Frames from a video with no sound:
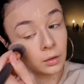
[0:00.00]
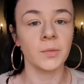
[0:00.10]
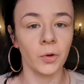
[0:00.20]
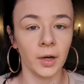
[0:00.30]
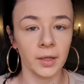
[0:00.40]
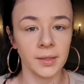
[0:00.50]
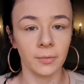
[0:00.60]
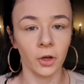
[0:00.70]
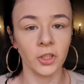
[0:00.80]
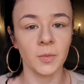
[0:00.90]
Product I'm
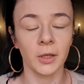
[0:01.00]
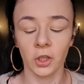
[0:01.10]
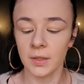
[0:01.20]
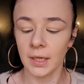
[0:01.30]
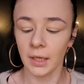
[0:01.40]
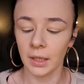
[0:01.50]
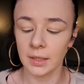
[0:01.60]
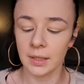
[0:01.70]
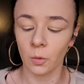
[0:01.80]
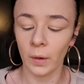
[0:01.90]
going to be using is
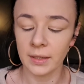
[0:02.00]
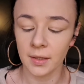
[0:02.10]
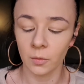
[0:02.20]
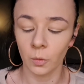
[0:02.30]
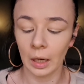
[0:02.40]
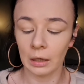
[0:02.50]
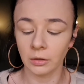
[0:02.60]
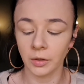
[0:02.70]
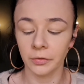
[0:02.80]
the Wet n Wild